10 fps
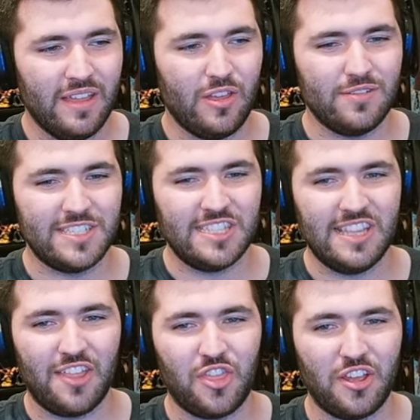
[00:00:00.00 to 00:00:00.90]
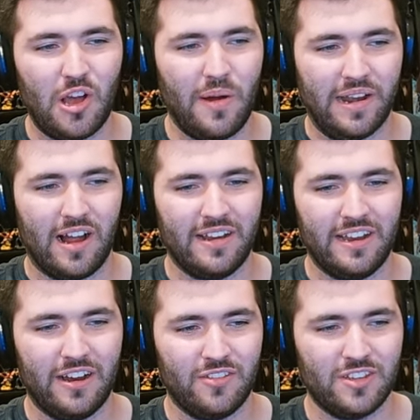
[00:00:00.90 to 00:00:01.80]
There is nothing going on
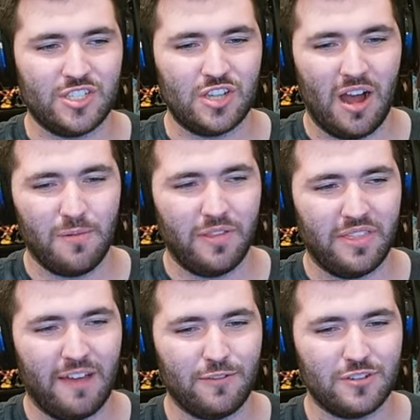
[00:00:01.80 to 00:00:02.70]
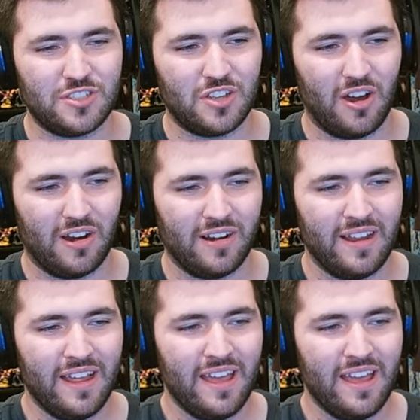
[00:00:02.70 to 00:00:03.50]
here. The song will never start.